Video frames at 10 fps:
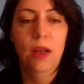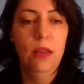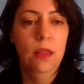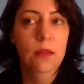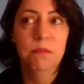
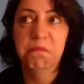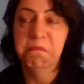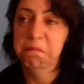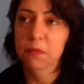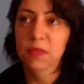well,
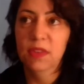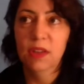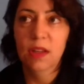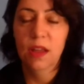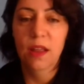
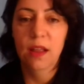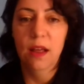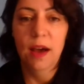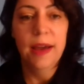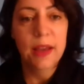
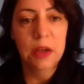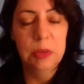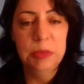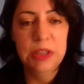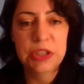I
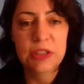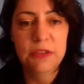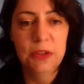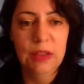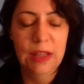accomplished a
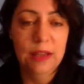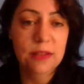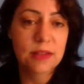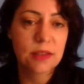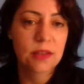few
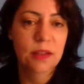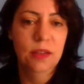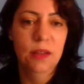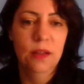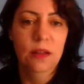things,
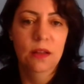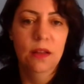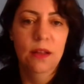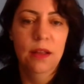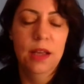
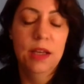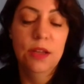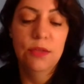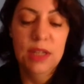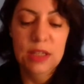and
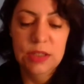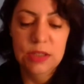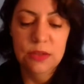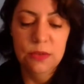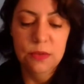you need
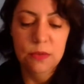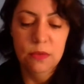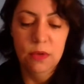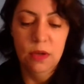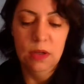to
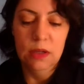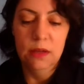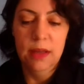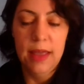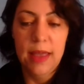
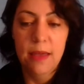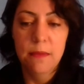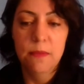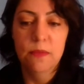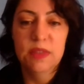
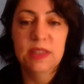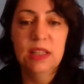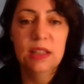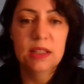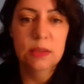
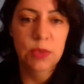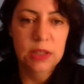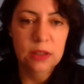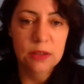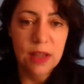see this
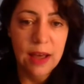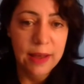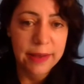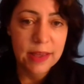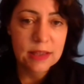with the good
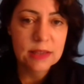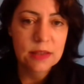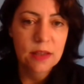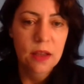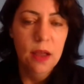eyes,